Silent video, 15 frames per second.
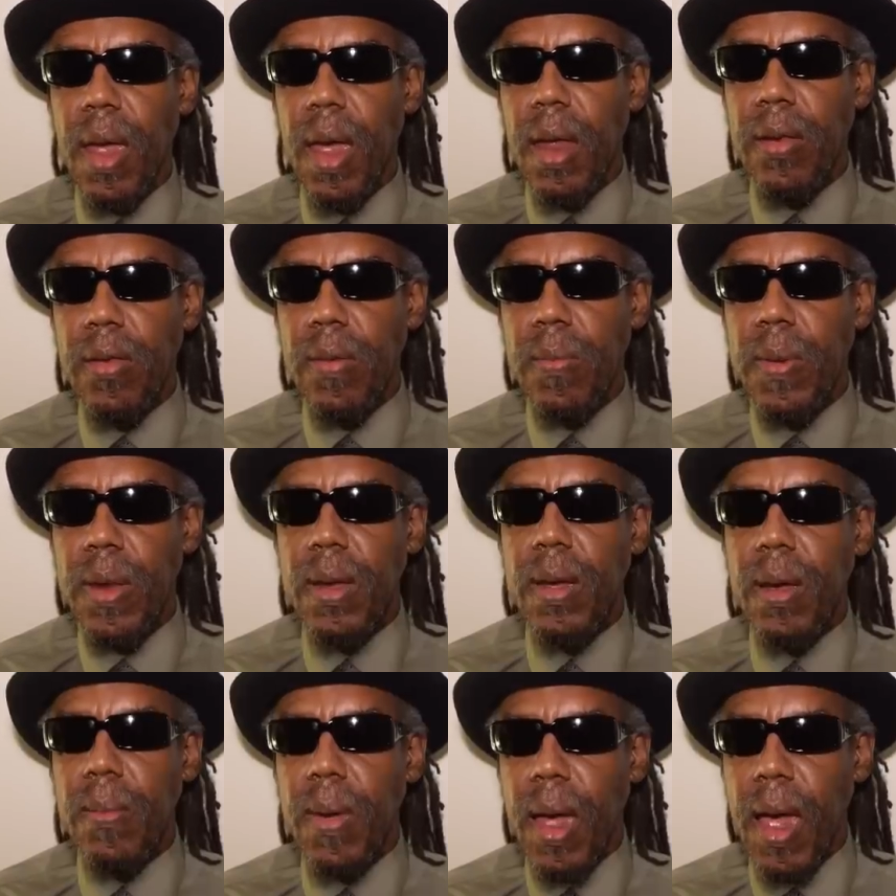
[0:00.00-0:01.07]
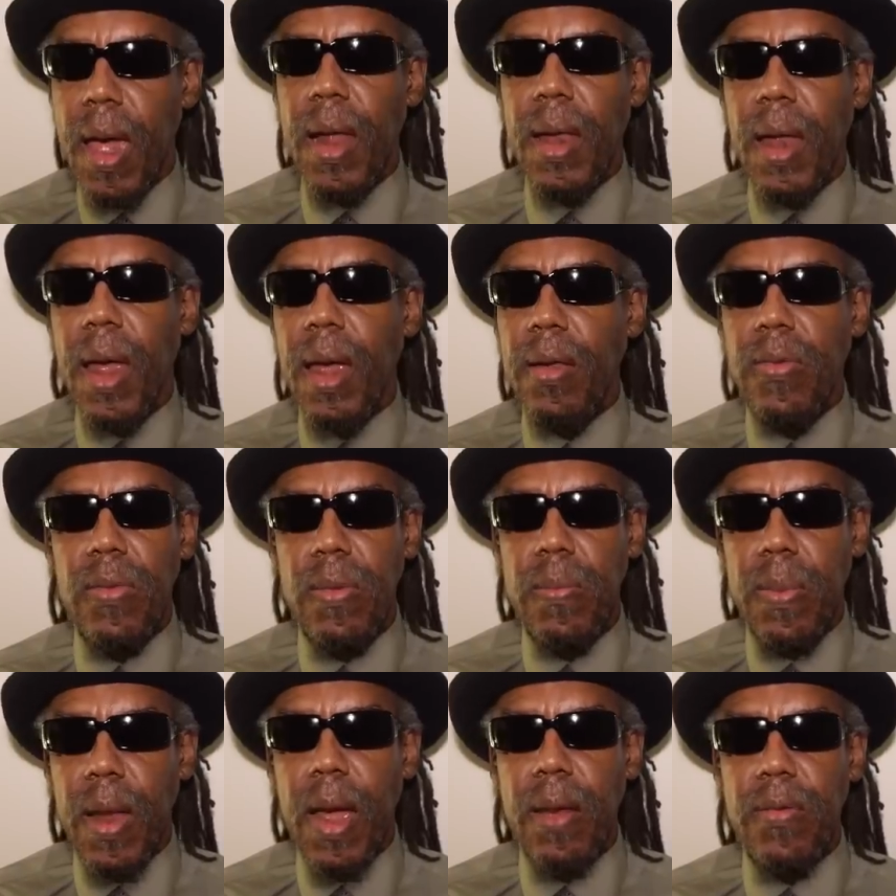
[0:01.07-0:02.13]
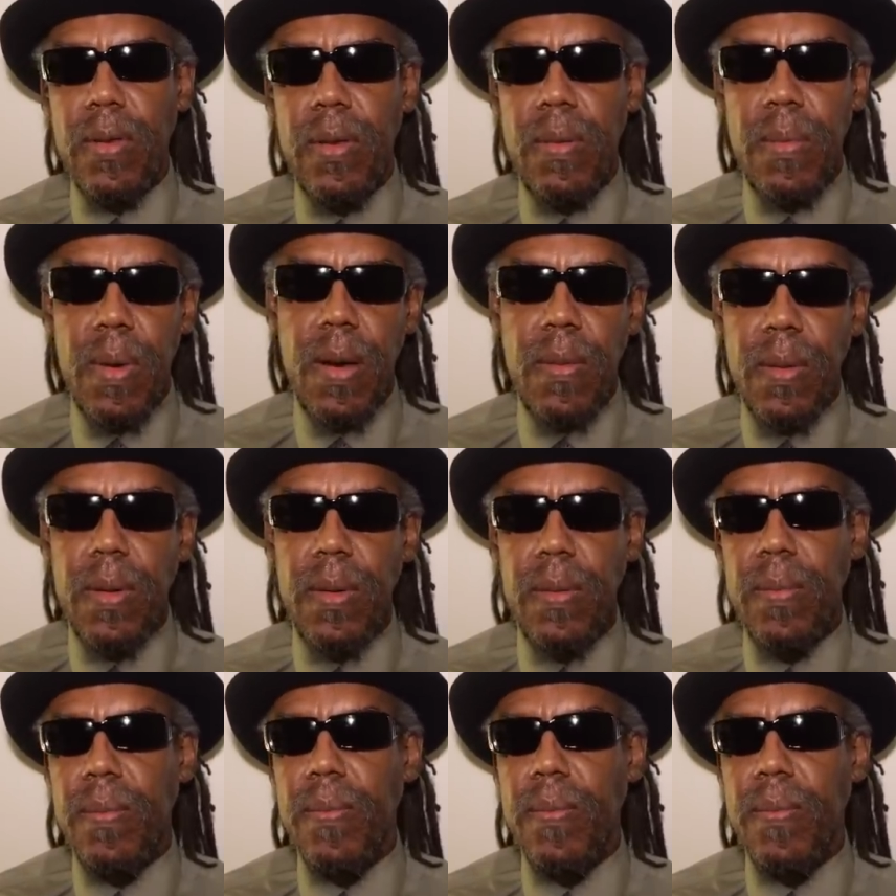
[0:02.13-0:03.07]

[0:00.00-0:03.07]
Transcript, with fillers: and to become allies with blacks in America.